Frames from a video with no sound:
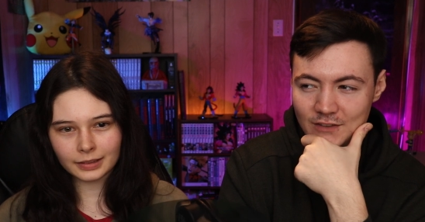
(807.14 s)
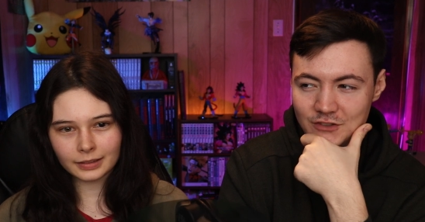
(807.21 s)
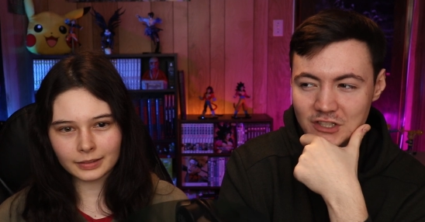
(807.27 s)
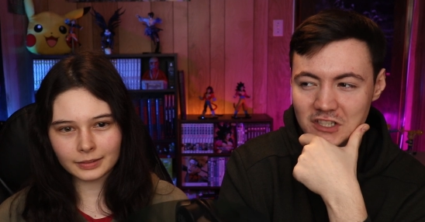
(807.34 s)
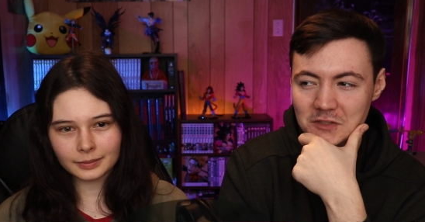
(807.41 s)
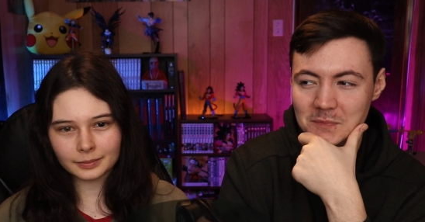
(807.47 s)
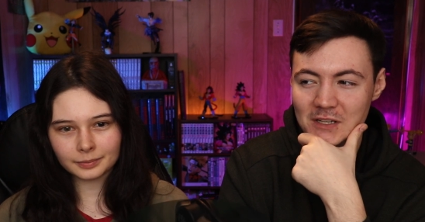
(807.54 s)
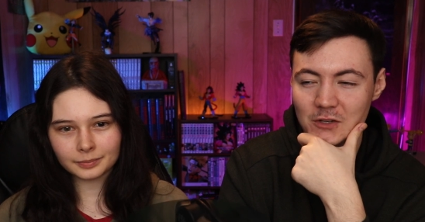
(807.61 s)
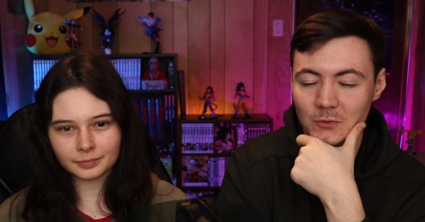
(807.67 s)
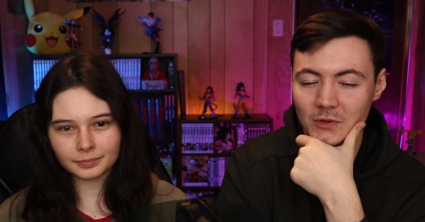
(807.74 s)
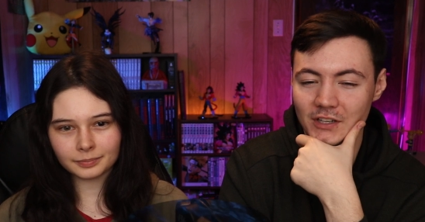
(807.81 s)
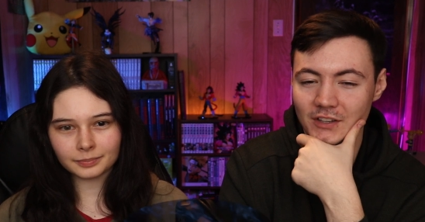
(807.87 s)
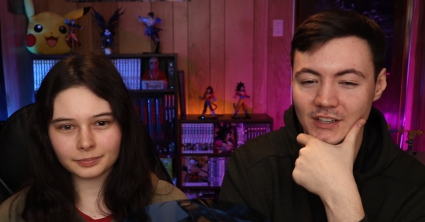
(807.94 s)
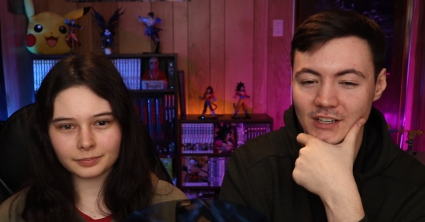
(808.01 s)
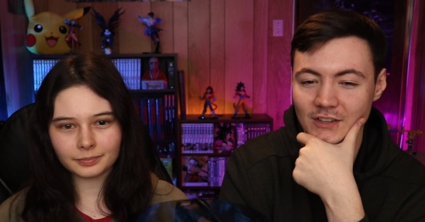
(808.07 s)
Speaker 1: If she's being
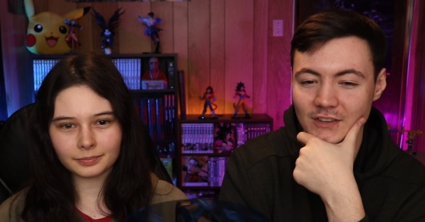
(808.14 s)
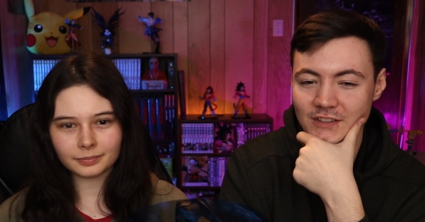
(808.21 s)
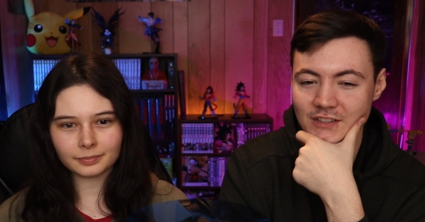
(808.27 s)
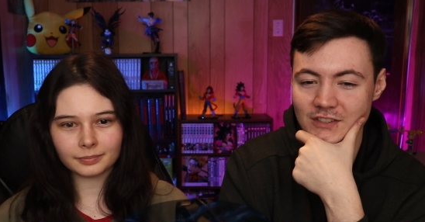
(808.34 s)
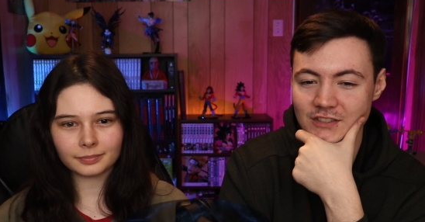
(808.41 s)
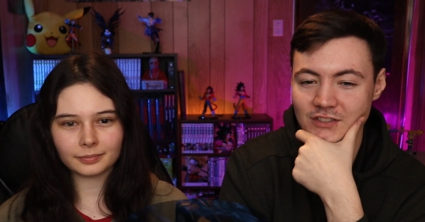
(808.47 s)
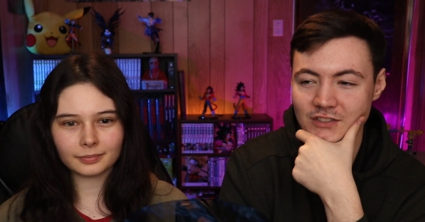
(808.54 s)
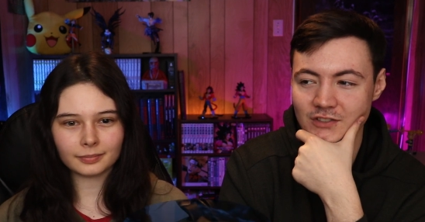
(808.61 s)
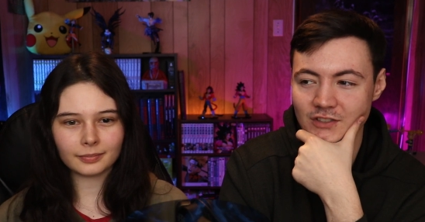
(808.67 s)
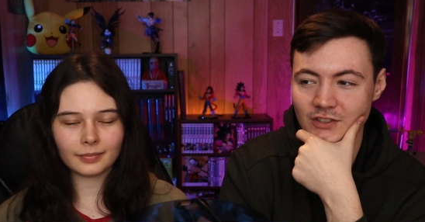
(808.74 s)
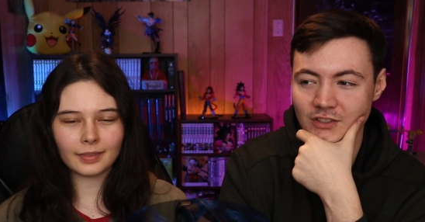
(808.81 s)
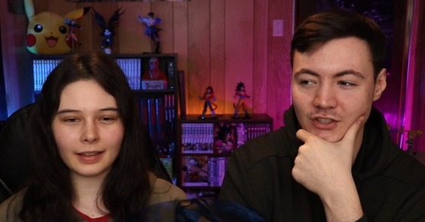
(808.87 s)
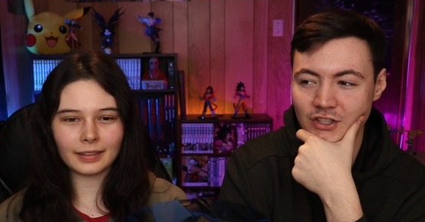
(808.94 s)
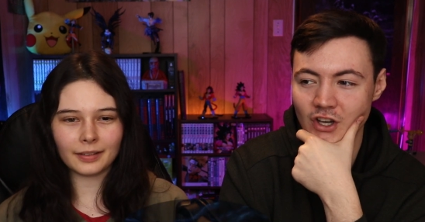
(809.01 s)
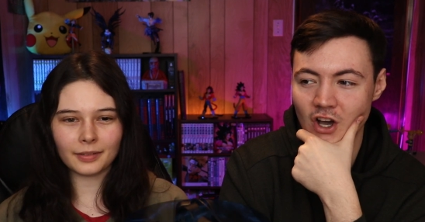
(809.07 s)
real here, this is
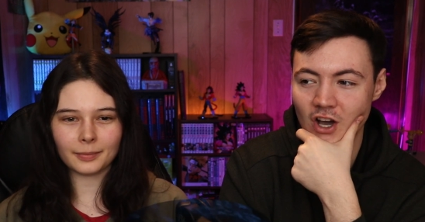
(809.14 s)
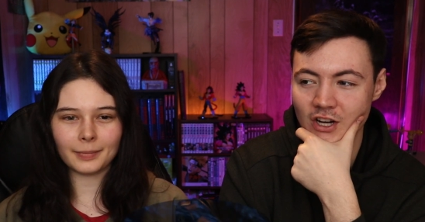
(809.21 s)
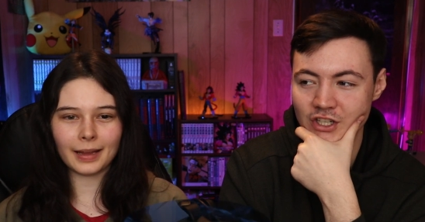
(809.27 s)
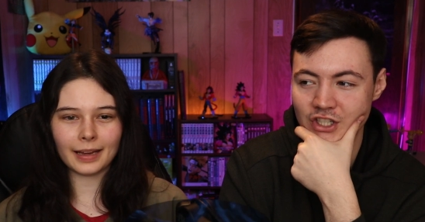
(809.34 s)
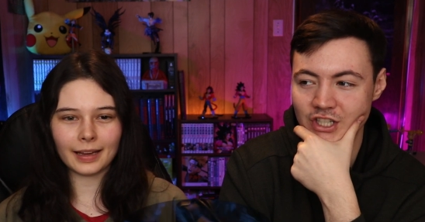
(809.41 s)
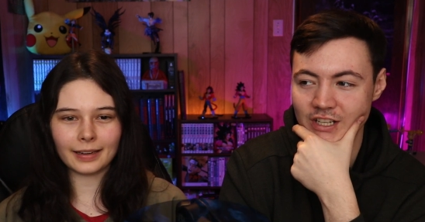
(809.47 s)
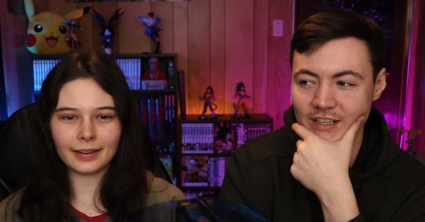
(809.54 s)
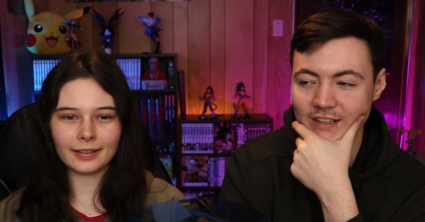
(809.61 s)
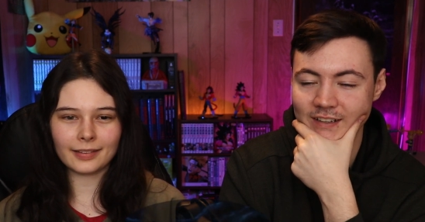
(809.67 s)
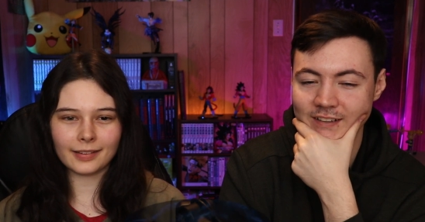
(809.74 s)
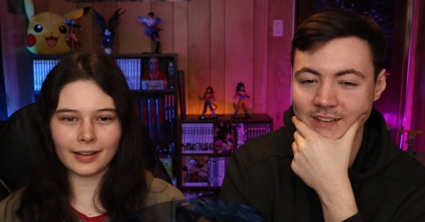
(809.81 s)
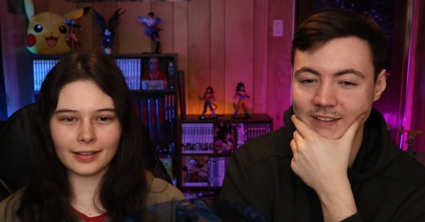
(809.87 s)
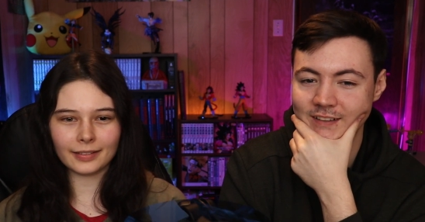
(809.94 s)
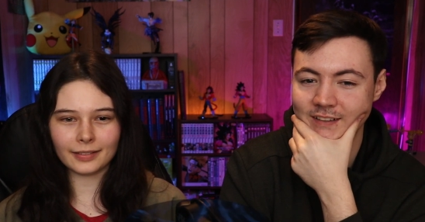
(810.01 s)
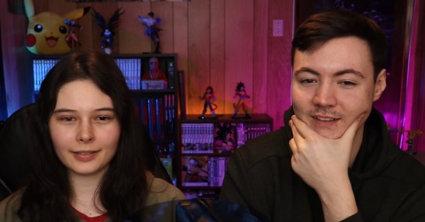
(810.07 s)
That doesn't make shit. any
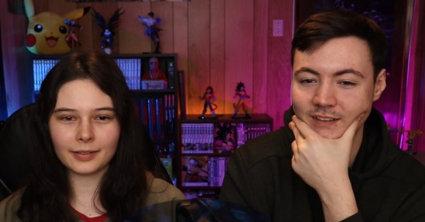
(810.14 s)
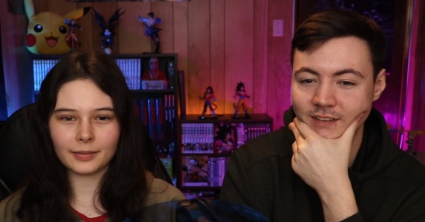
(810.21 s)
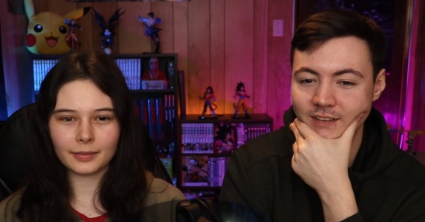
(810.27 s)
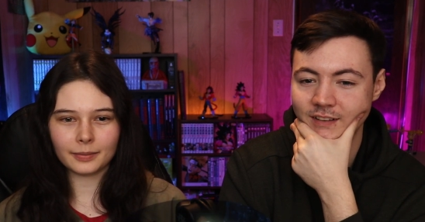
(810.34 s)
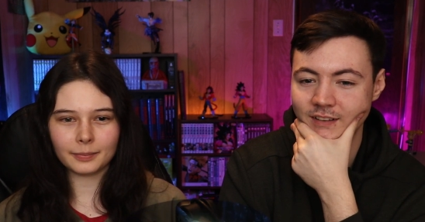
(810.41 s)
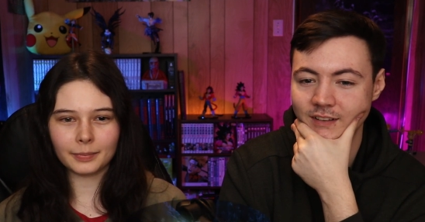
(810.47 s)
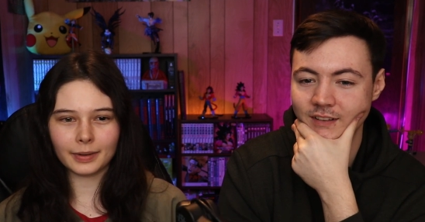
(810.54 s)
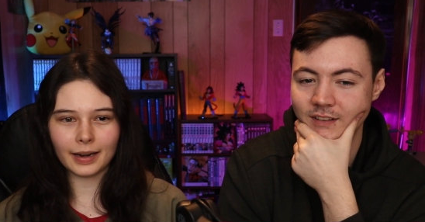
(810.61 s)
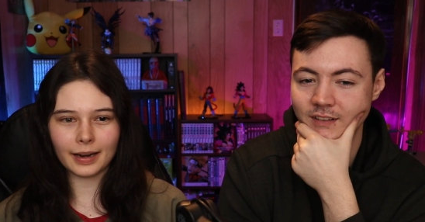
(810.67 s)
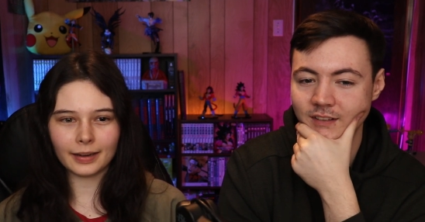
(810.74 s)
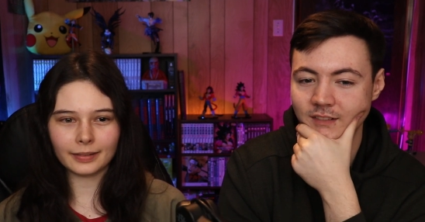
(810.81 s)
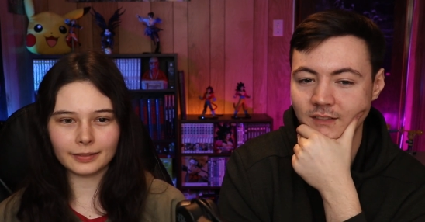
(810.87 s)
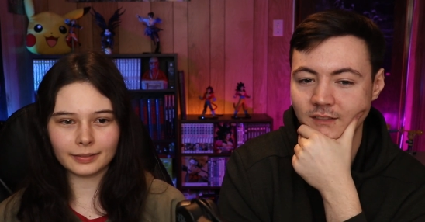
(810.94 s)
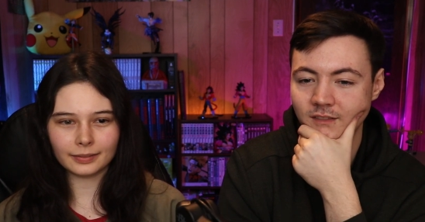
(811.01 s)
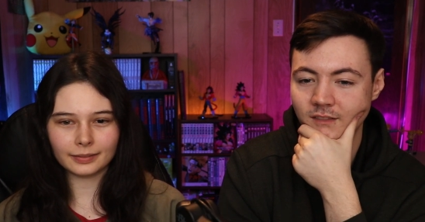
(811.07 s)
Speaker 2: sense. But
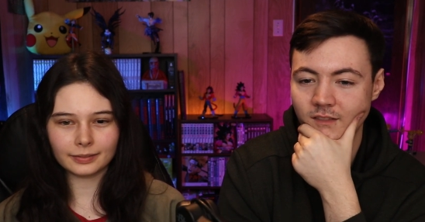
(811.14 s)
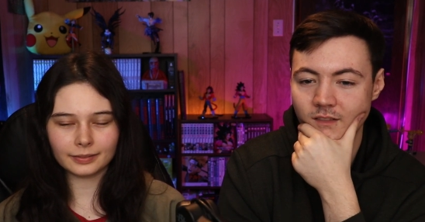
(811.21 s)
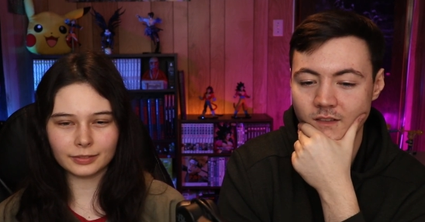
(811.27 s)
I